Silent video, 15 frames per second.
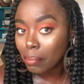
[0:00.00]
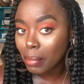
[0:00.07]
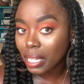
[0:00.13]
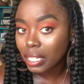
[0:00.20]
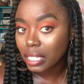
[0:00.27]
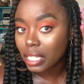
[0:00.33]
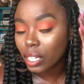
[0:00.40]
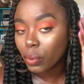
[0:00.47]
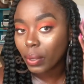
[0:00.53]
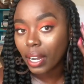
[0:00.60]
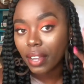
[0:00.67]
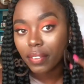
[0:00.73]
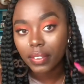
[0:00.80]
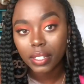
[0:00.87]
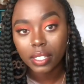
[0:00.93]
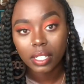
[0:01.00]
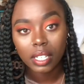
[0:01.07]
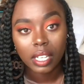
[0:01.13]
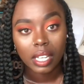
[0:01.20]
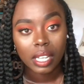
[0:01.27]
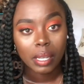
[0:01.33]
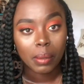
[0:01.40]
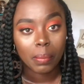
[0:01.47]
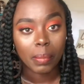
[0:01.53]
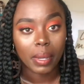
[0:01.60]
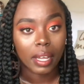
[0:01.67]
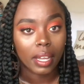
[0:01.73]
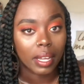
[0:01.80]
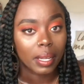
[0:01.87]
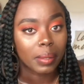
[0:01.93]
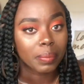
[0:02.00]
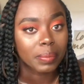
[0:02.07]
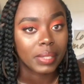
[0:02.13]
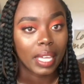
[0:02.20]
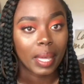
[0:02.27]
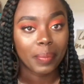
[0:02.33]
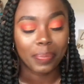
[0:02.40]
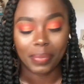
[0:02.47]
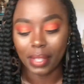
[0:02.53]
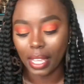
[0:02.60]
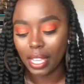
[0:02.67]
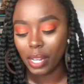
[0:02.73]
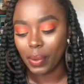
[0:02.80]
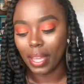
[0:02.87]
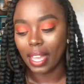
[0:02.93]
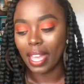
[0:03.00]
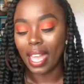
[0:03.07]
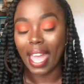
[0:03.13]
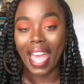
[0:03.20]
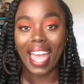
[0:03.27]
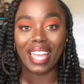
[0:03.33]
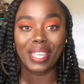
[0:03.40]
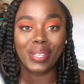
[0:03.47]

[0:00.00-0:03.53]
bendy or whatever, but yeah. Anyway, I